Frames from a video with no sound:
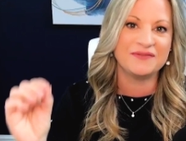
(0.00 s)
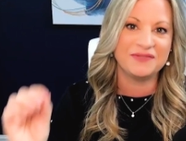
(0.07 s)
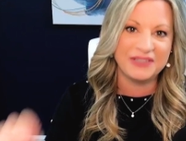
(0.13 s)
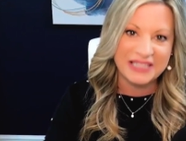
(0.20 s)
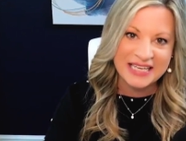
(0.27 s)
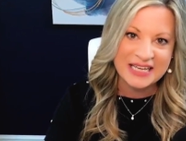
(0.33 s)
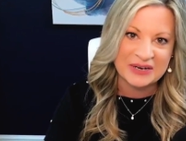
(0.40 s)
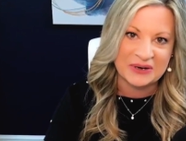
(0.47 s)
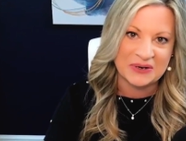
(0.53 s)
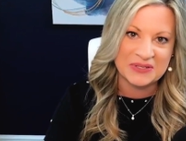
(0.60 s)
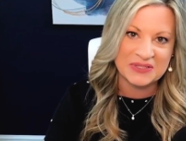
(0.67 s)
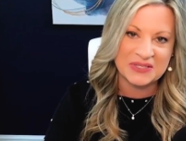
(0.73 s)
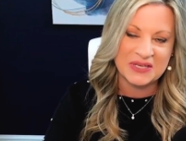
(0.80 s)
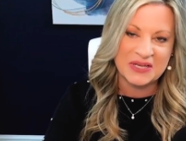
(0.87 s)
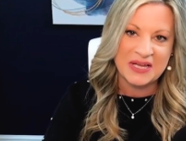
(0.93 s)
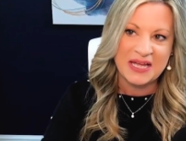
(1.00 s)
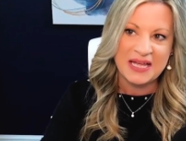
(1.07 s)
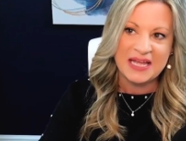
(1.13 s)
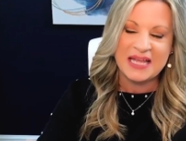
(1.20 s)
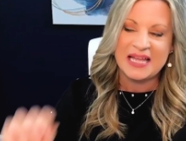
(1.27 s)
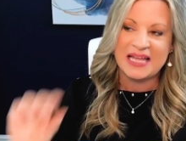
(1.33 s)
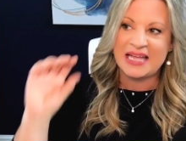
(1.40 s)
of leaders
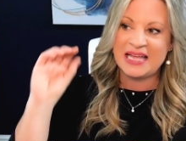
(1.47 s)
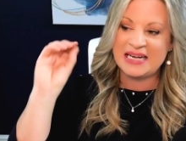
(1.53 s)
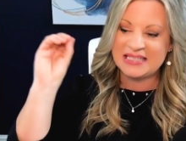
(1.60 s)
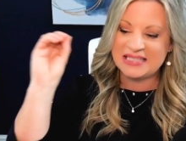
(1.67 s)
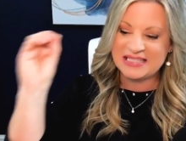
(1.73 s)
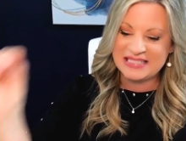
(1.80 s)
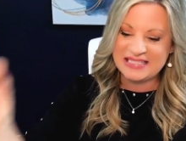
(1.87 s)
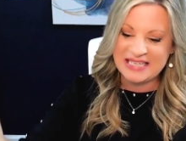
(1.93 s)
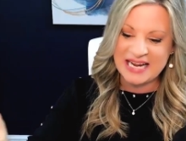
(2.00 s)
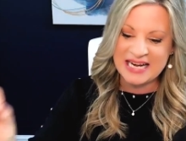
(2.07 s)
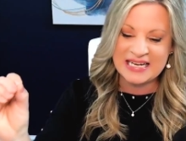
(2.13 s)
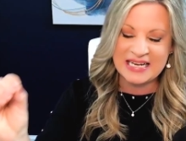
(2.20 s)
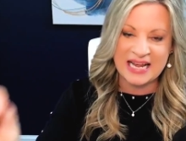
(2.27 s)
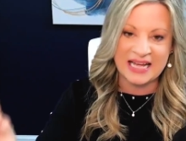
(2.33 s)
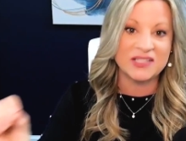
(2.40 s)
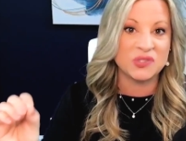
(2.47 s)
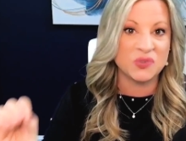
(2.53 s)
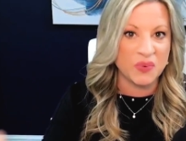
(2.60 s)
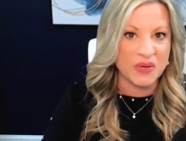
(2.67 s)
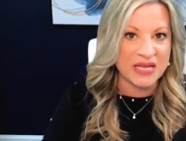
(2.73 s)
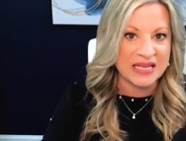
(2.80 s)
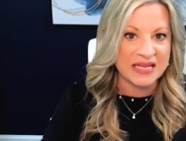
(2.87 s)
in a state
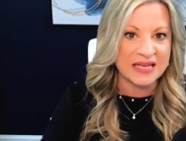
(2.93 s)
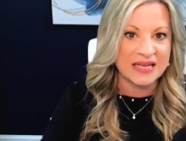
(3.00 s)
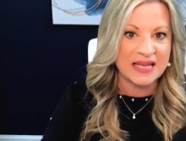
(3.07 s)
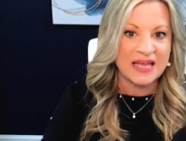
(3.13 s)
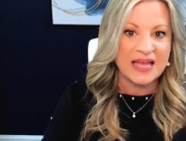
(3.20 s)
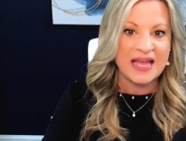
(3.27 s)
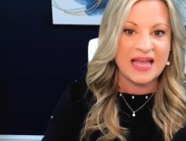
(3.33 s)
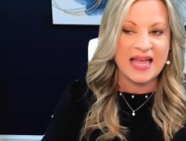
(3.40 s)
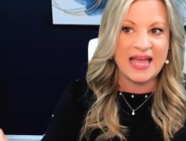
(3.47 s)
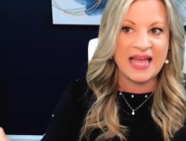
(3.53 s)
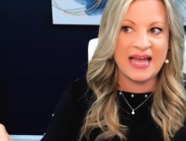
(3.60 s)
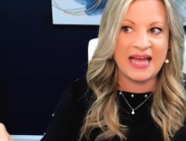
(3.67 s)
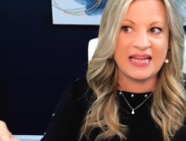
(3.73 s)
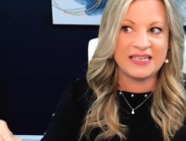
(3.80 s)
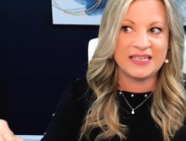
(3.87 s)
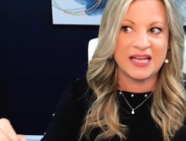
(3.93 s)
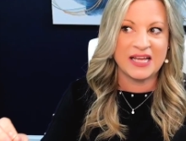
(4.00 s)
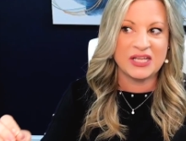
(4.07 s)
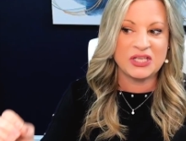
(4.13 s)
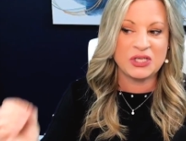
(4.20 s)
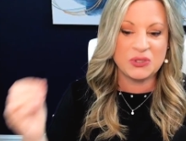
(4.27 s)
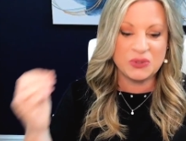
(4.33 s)
next week." And
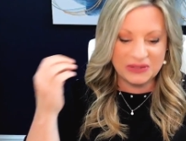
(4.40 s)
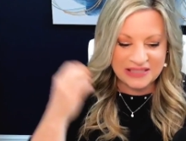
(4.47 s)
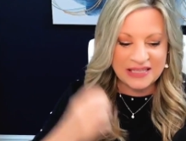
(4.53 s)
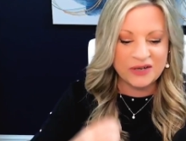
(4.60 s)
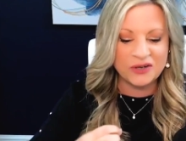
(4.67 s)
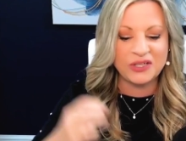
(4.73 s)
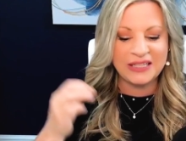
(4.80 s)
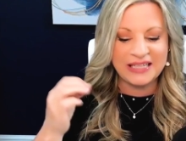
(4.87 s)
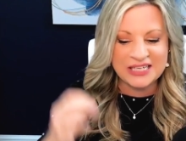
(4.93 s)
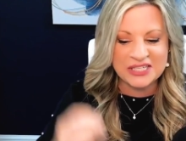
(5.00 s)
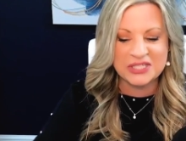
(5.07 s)
you literally